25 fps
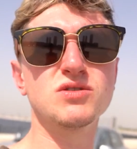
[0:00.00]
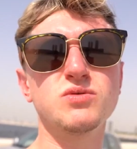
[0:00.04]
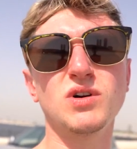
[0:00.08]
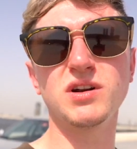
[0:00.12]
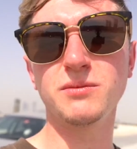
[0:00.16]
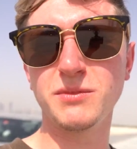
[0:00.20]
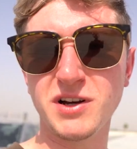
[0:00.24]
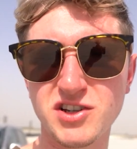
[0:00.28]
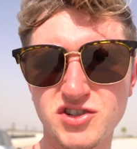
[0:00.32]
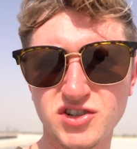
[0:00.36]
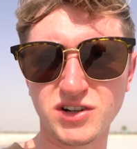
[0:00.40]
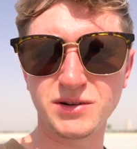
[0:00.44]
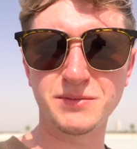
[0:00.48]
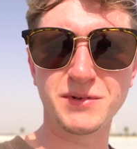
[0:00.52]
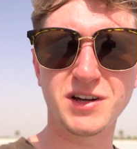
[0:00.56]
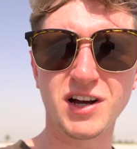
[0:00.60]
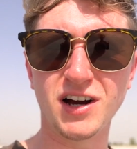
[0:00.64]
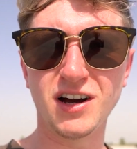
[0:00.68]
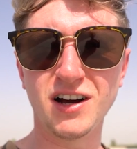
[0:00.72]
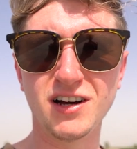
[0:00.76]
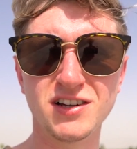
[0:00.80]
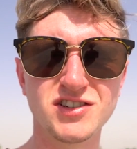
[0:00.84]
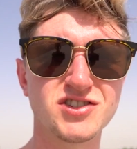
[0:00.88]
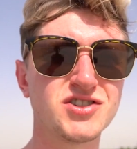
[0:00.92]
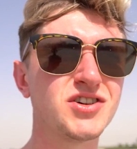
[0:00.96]
is one of my dream
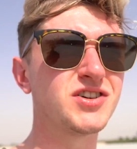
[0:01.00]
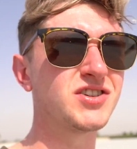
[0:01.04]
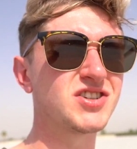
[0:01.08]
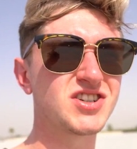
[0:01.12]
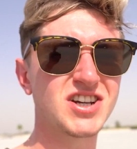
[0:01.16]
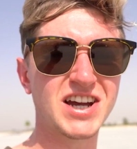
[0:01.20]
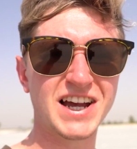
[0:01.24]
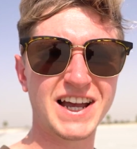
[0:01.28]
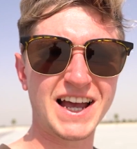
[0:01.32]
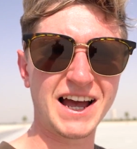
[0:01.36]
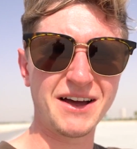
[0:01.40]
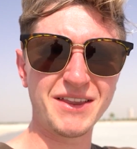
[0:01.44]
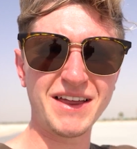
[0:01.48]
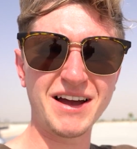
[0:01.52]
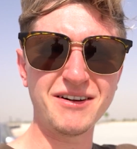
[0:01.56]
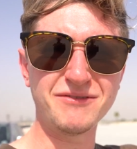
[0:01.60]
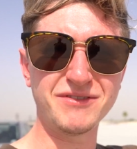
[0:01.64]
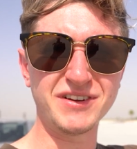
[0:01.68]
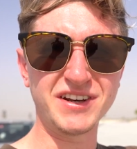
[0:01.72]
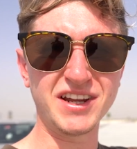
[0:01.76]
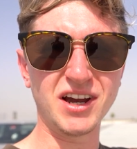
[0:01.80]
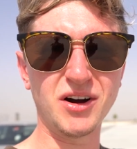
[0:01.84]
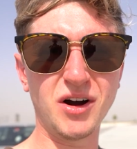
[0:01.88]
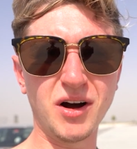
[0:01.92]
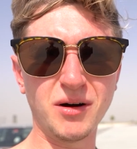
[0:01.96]
cars. You can check out that
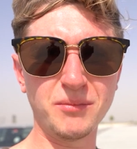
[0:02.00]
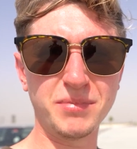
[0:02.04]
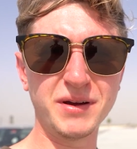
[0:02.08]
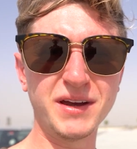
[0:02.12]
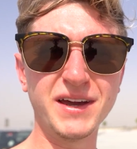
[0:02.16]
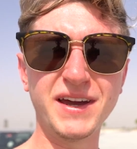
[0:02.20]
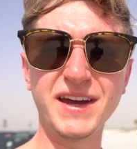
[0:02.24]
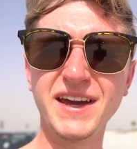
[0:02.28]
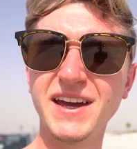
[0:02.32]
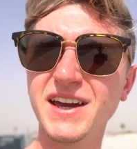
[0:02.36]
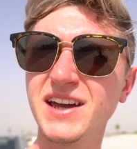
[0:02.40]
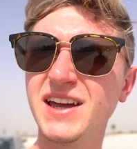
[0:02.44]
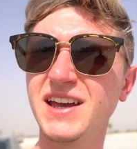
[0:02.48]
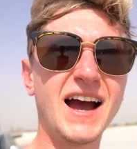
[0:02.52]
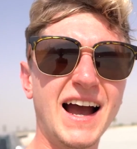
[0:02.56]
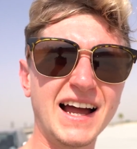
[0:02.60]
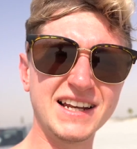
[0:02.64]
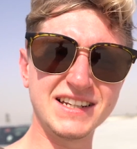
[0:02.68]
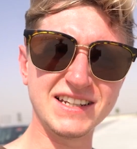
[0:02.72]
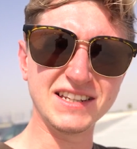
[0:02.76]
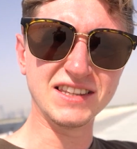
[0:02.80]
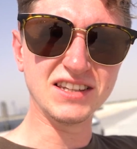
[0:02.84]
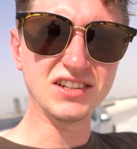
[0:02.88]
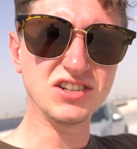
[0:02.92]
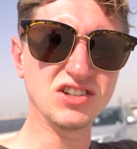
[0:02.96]
video up here
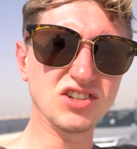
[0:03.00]
and in the